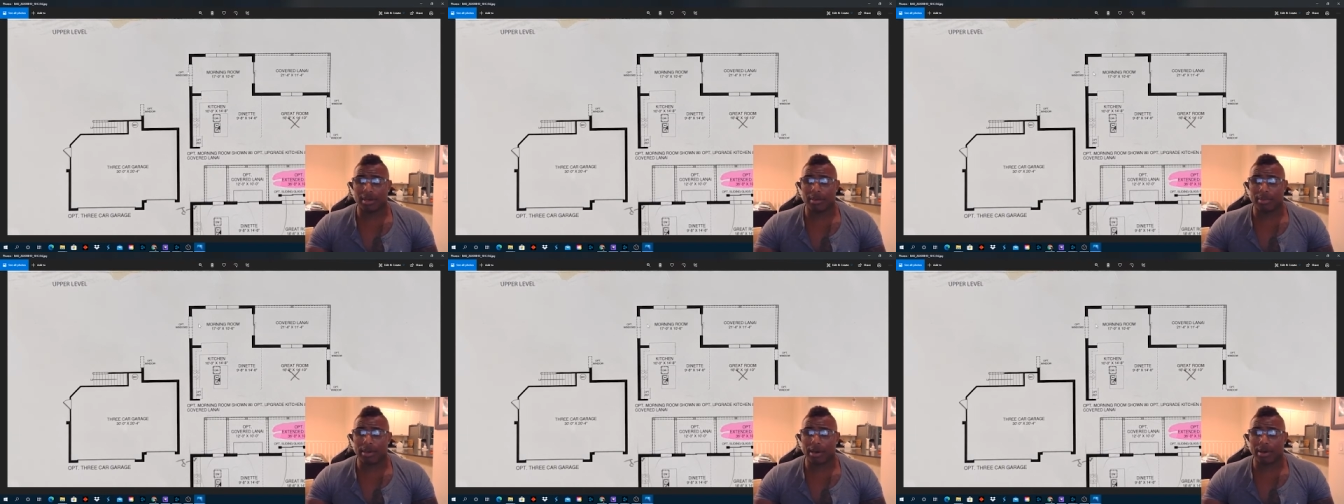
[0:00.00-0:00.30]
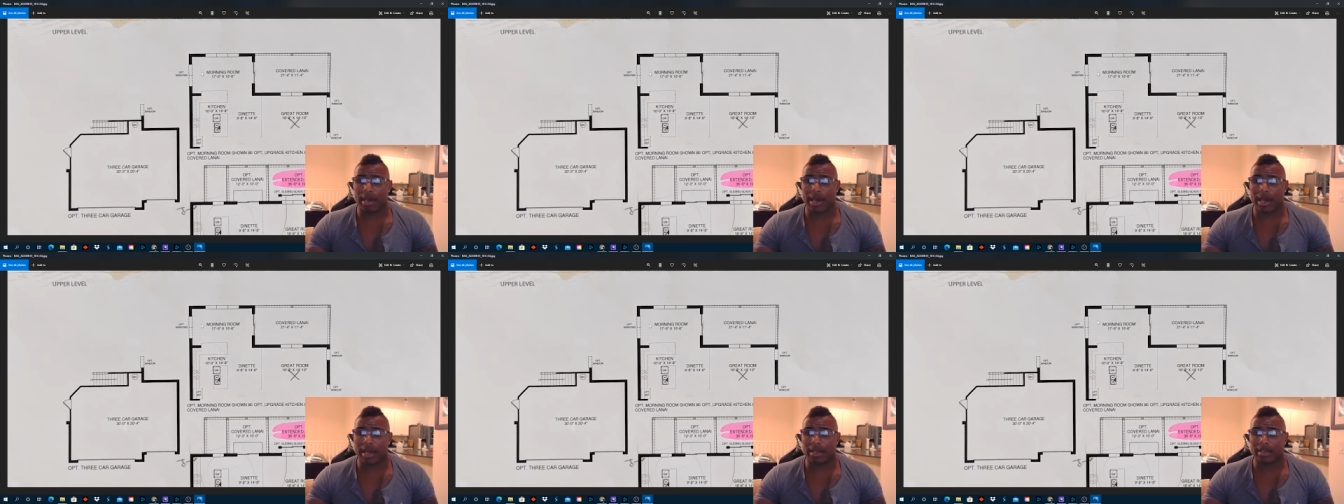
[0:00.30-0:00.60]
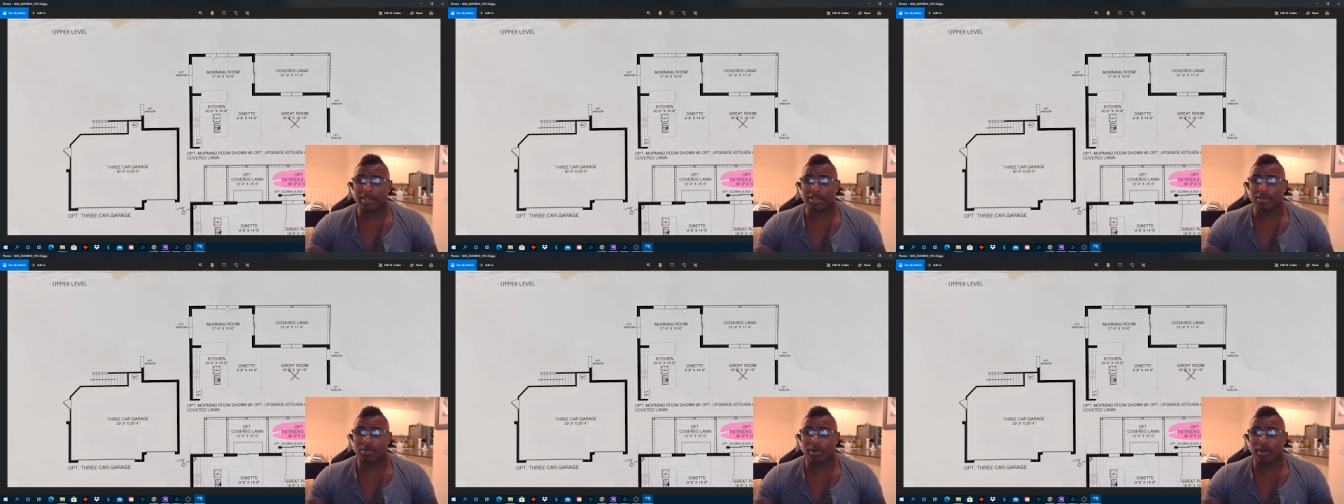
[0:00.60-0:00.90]
about
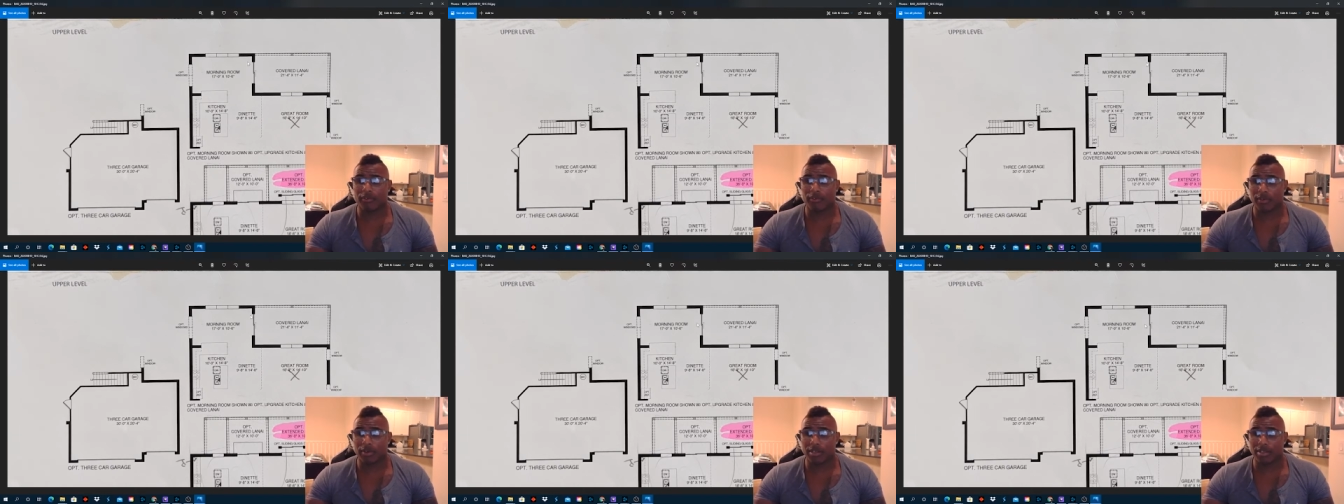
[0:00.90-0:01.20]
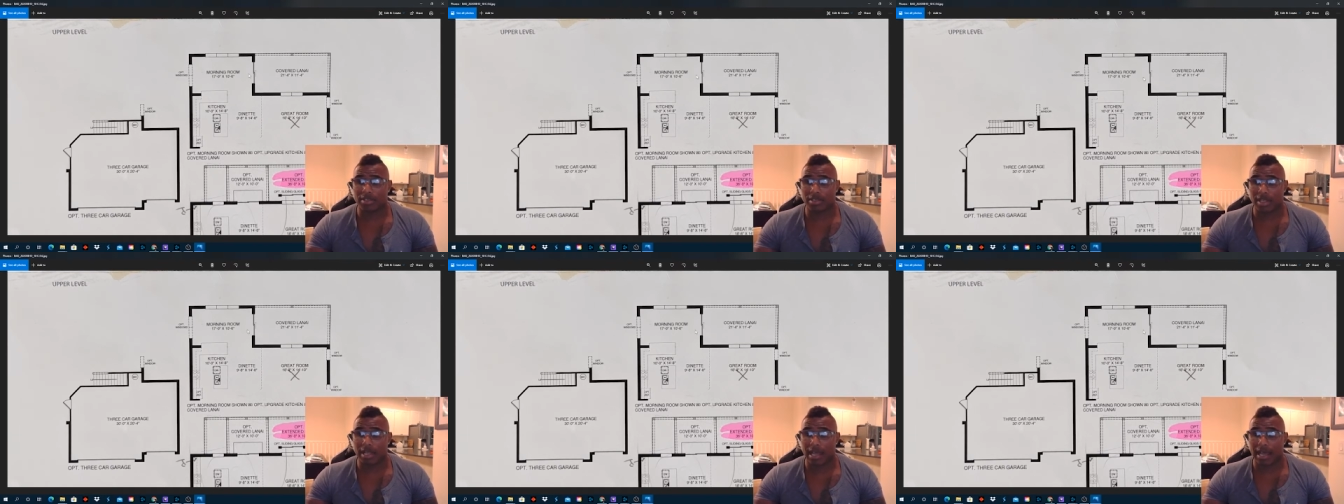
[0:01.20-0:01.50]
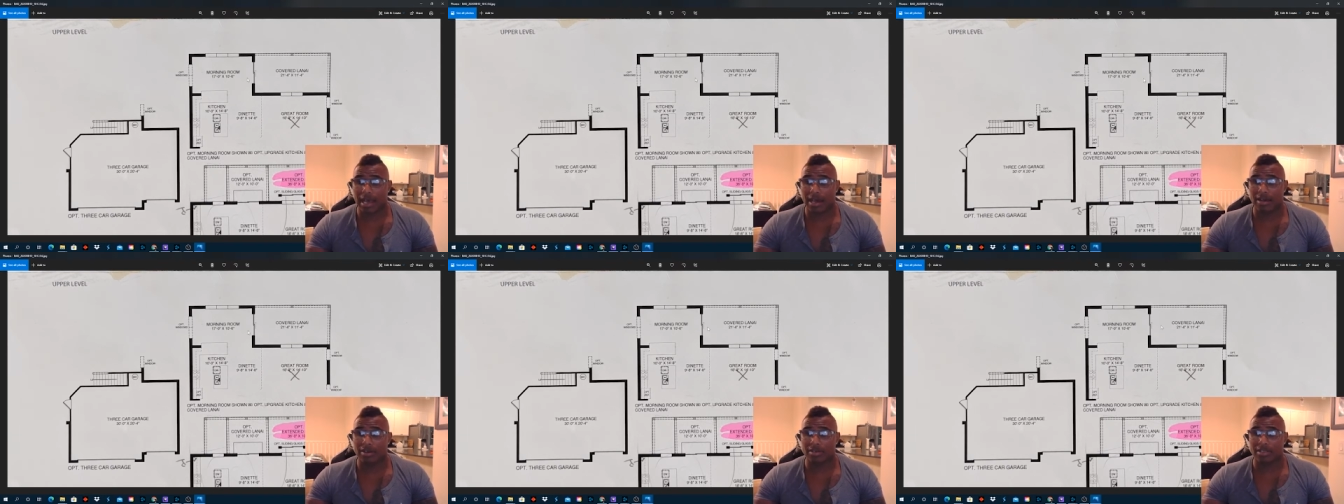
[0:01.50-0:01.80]
adding square footage to the
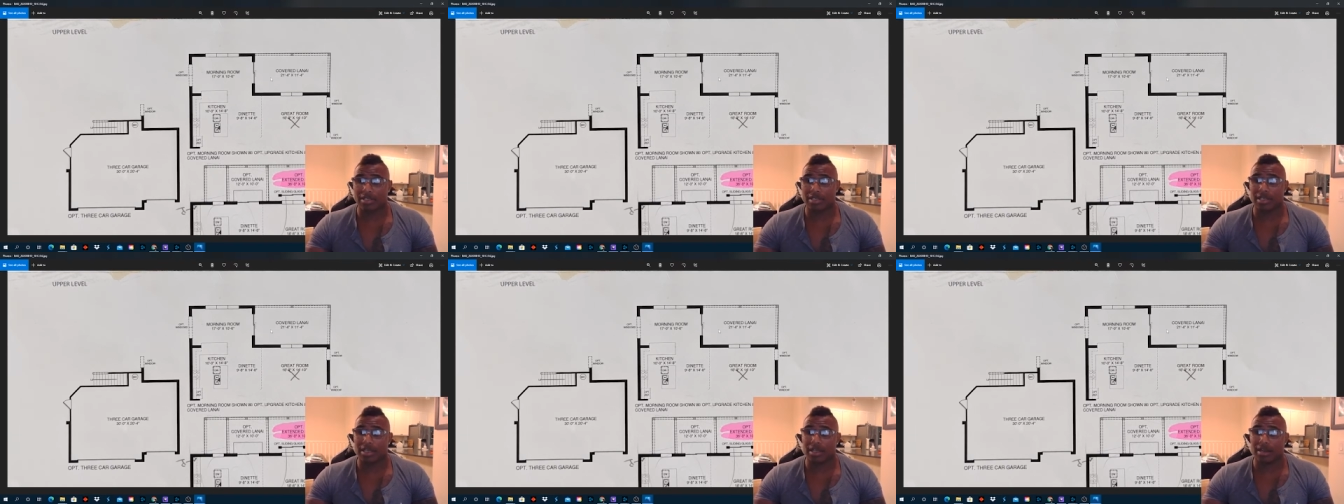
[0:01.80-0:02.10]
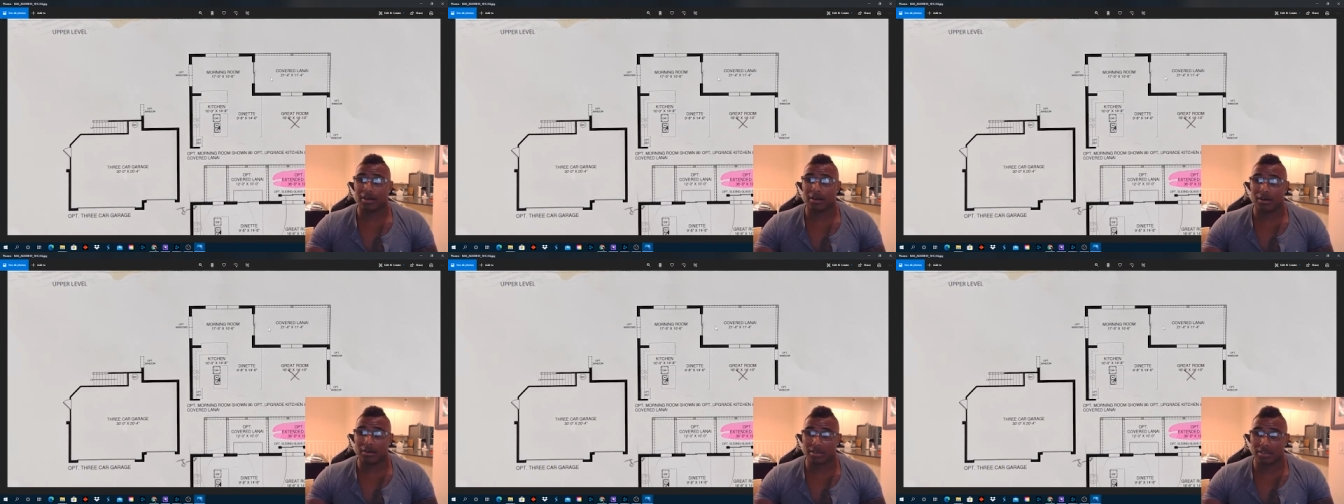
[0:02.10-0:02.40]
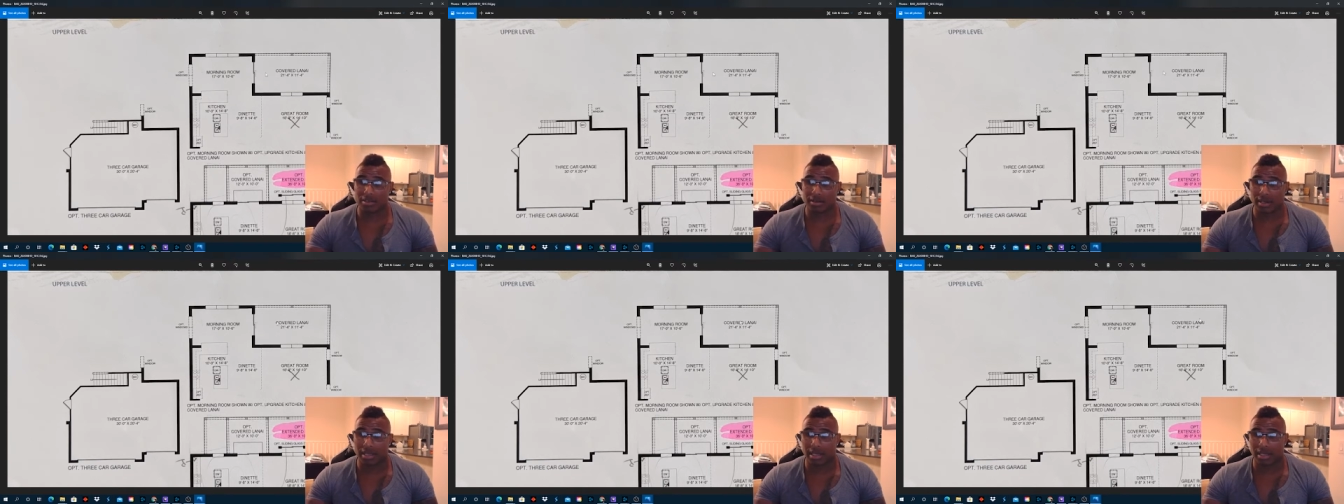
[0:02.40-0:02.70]
house and then
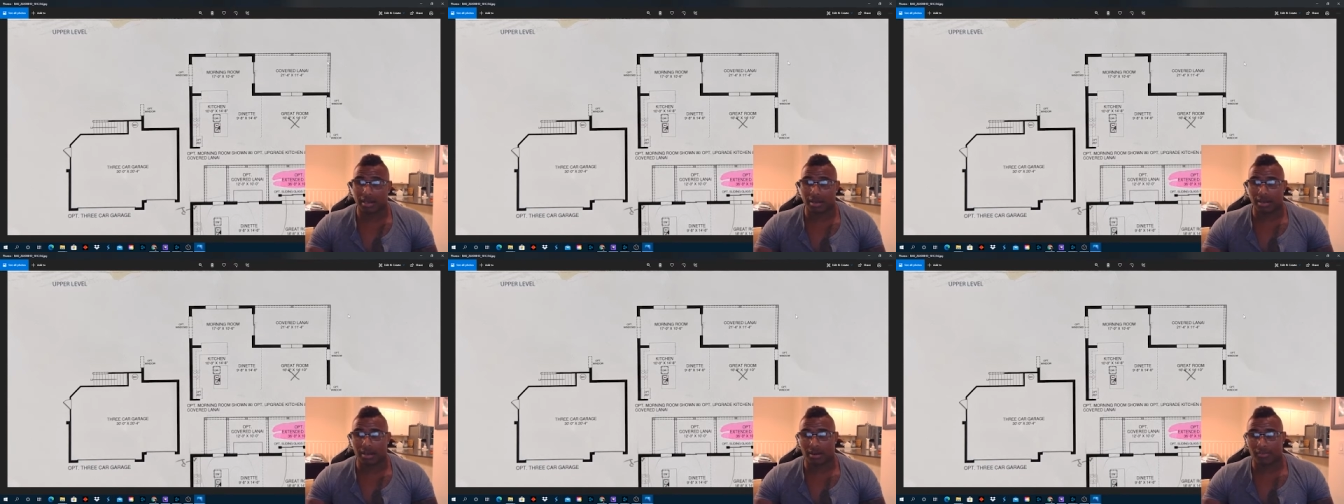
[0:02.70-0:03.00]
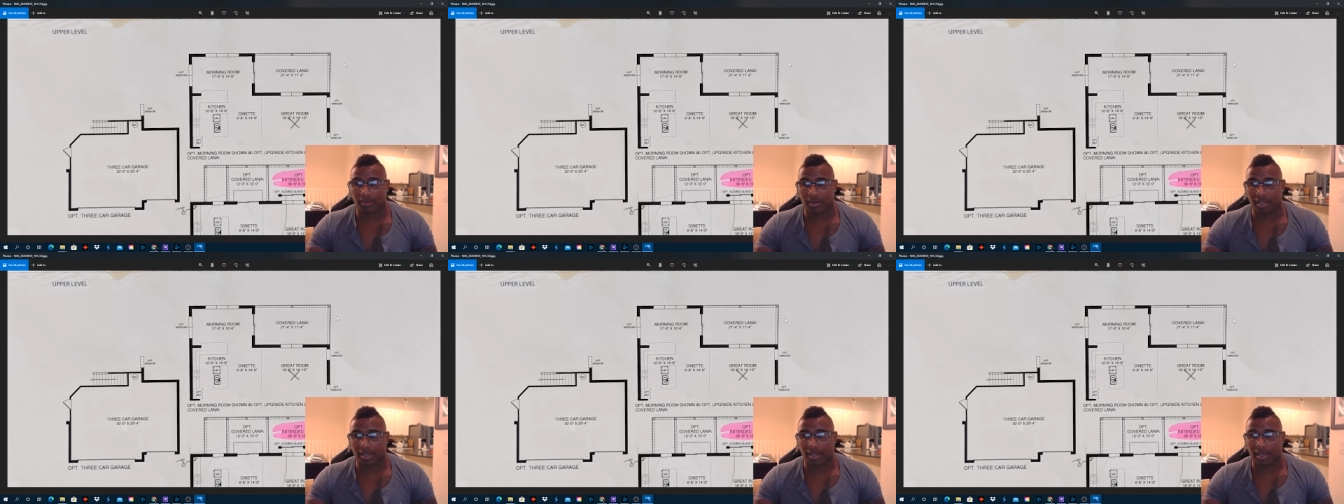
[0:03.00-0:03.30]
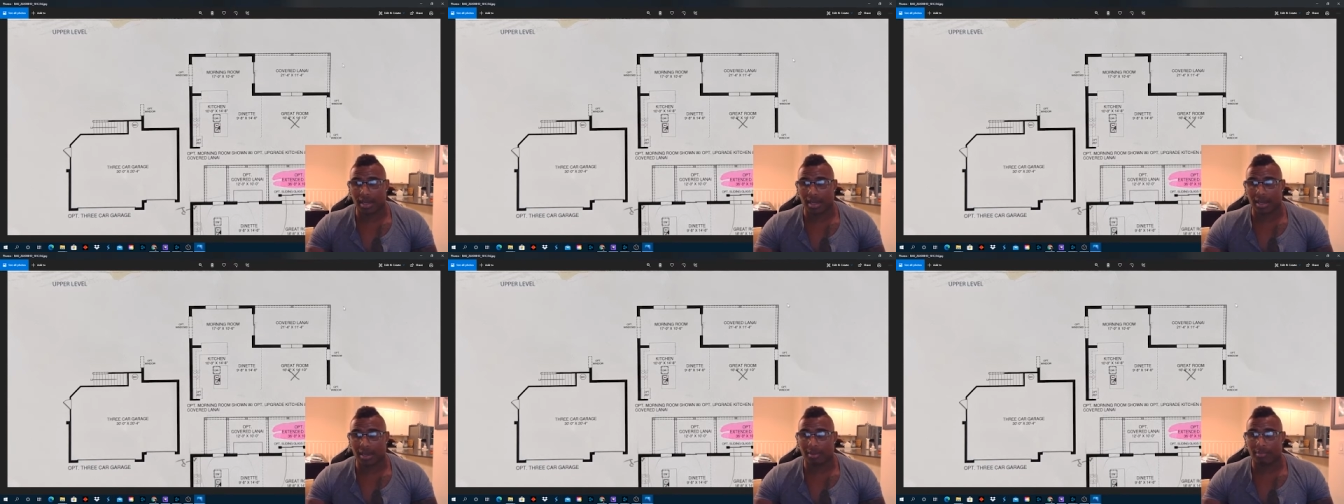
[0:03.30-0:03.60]
also getting a covered
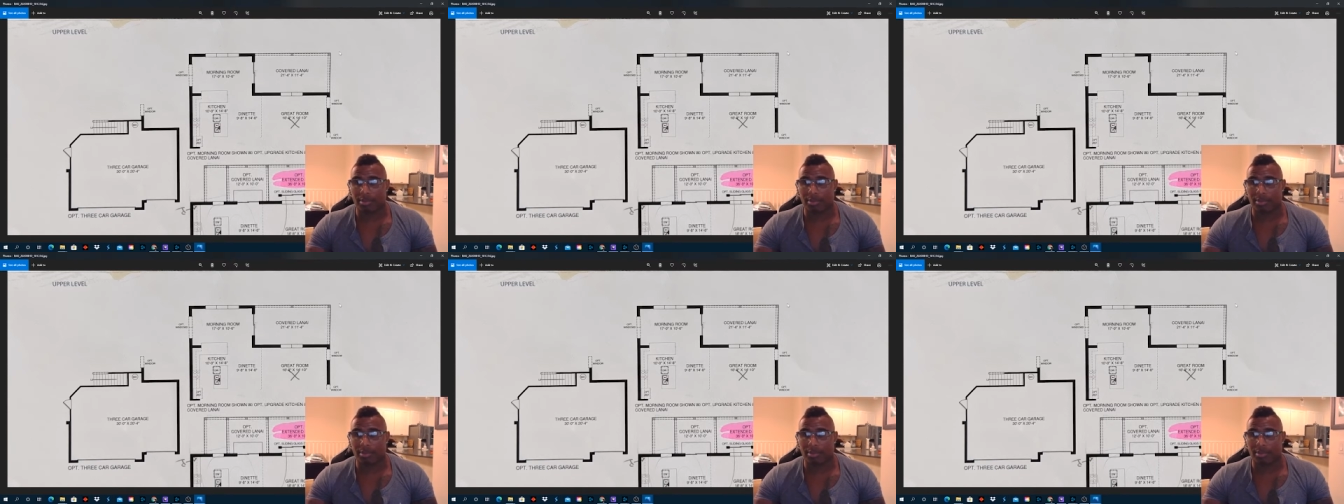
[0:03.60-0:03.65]
lanai.